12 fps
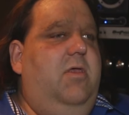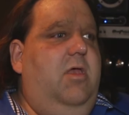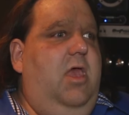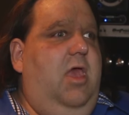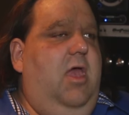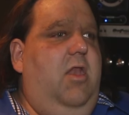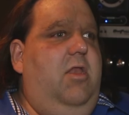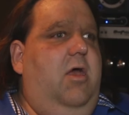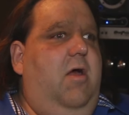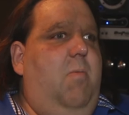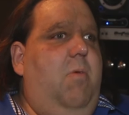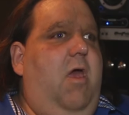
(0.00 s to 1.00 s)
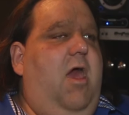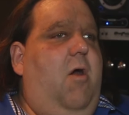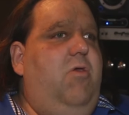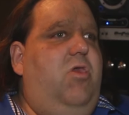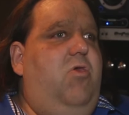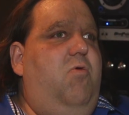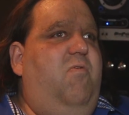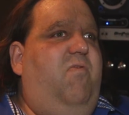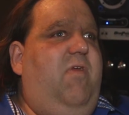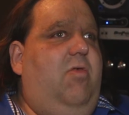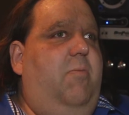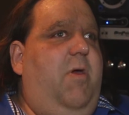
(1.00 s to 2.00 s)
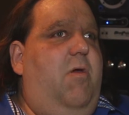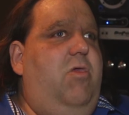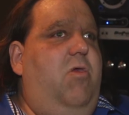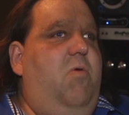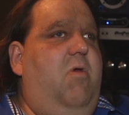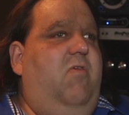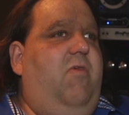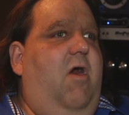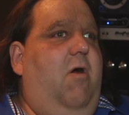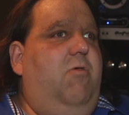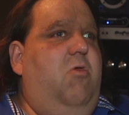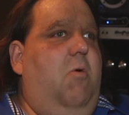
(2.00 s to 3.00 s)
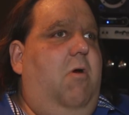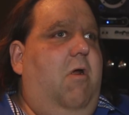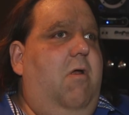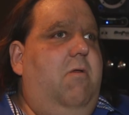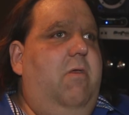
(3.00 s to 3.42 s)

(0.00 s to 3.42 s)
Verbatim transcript: and um, how you feel about you is how you are,